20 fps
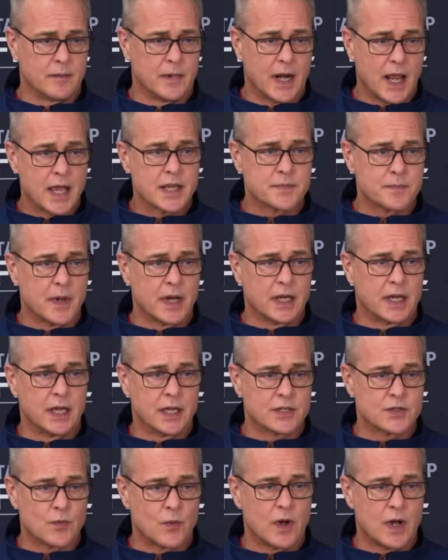But as my
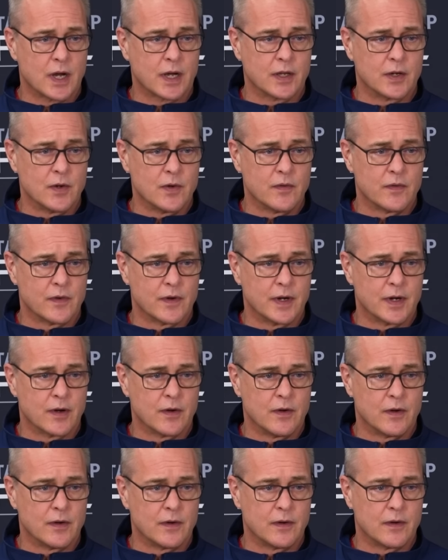kid's walking over, you're
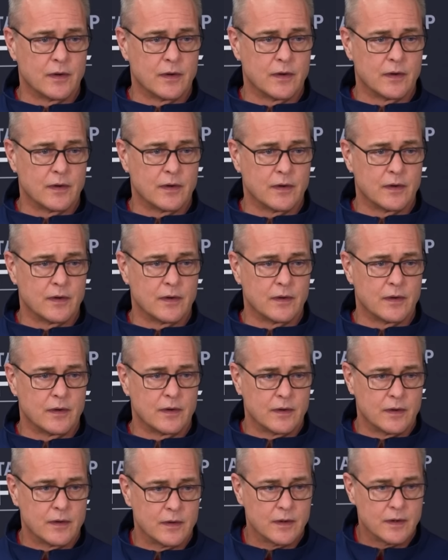going,
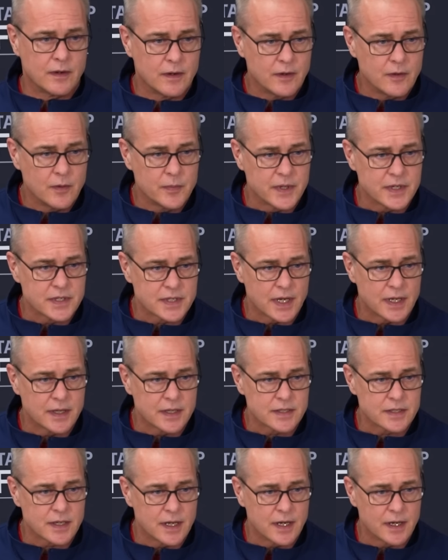I hope they sign
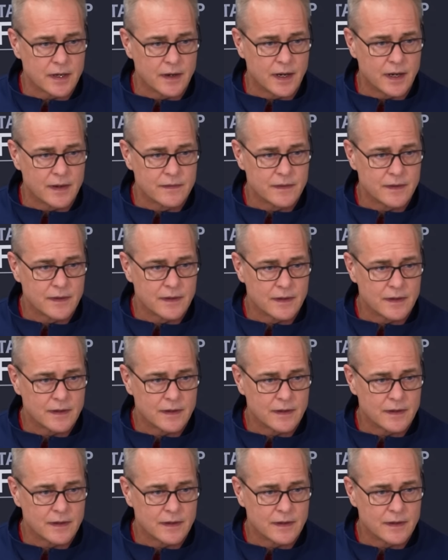this autograph.